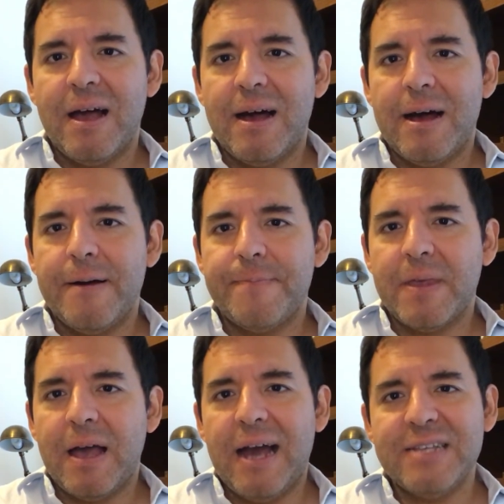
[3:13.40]

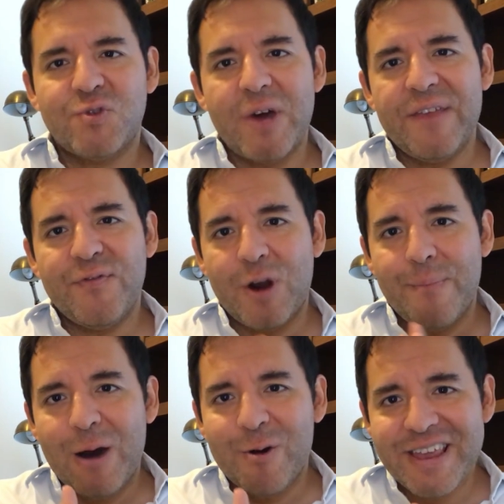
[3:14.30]
I tried it for
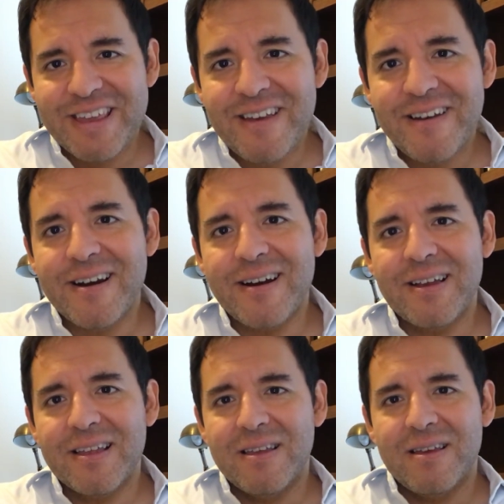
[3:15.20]
about a year